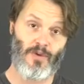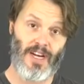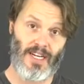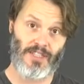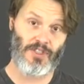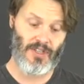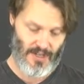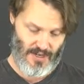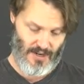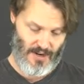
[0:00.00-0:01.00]
3S
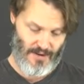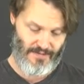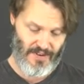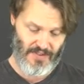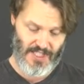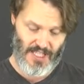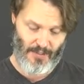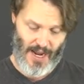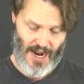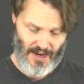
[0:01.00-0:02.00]

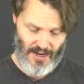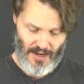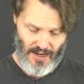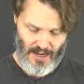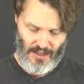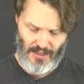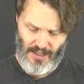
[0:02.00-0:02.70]
50C pack, a